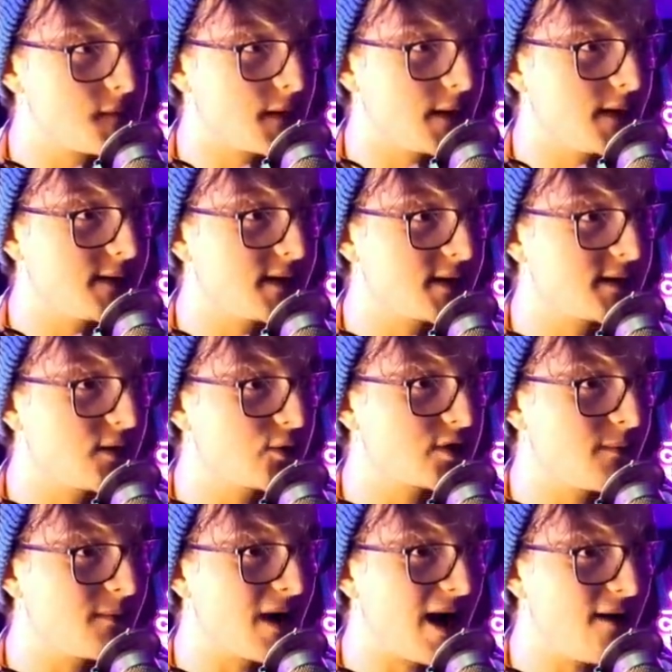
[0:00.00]
Is there still
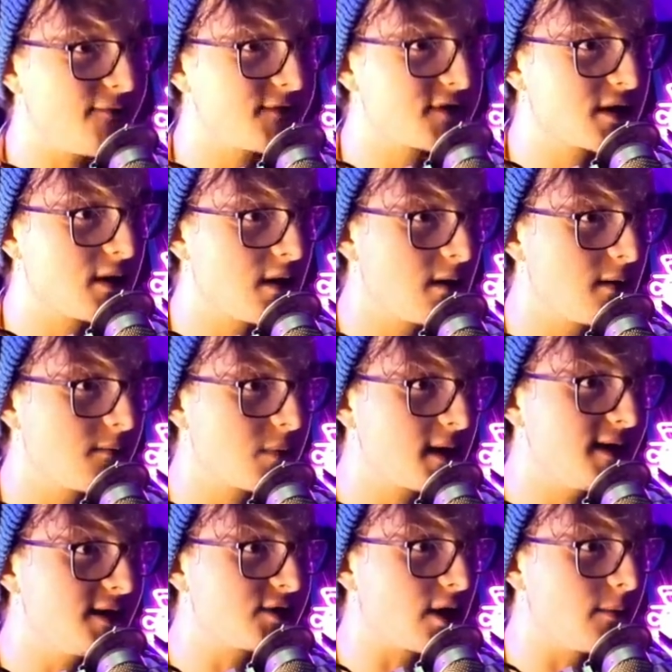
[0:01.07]
some left?
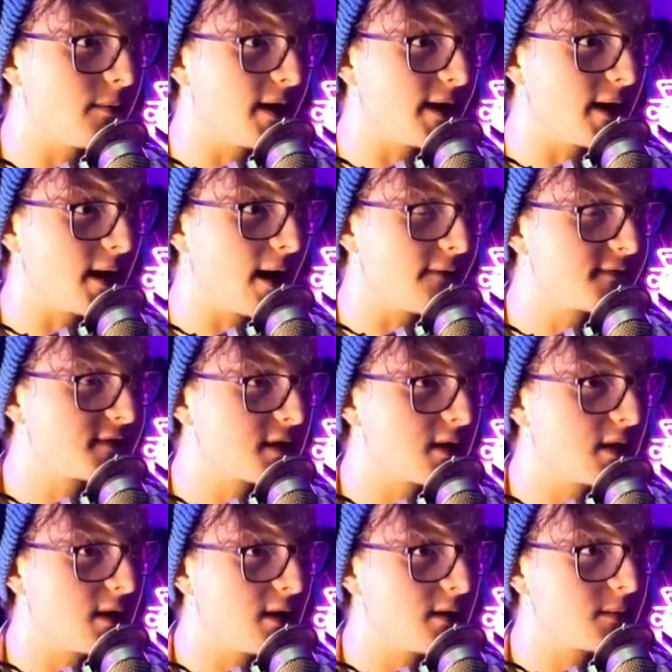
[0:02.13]
Please don't be any left.
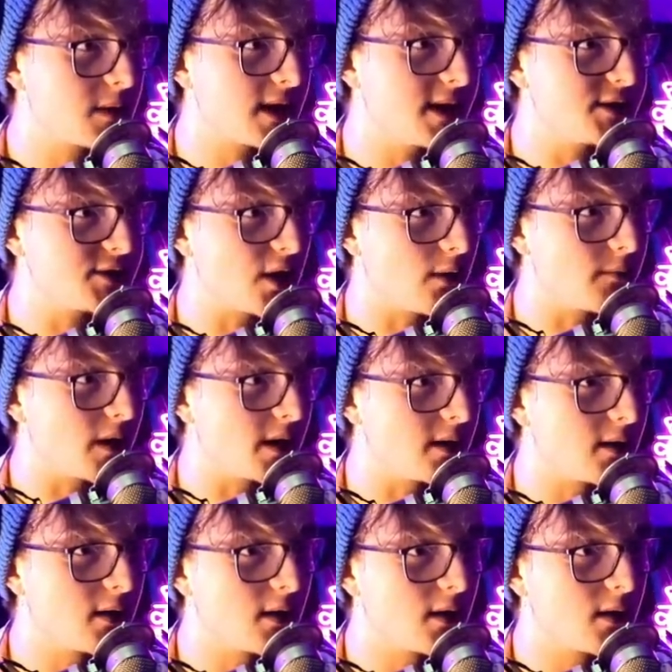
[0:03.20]
Please don't be.
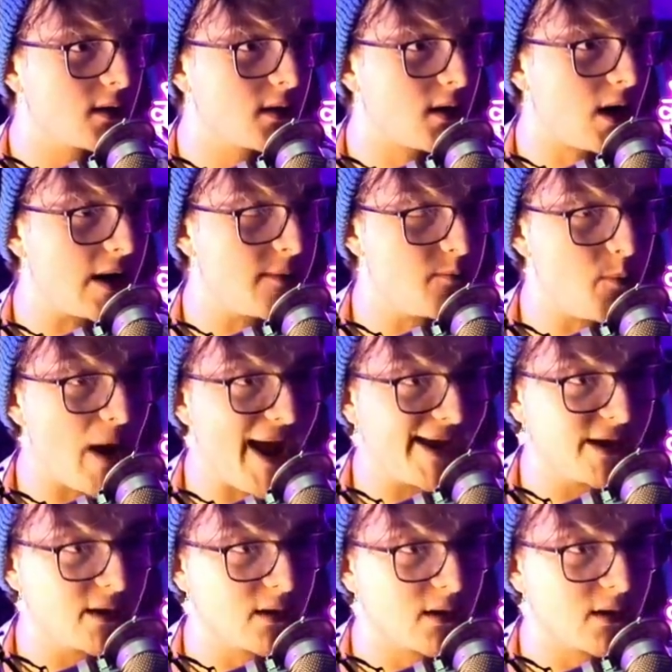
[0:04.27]
I beg.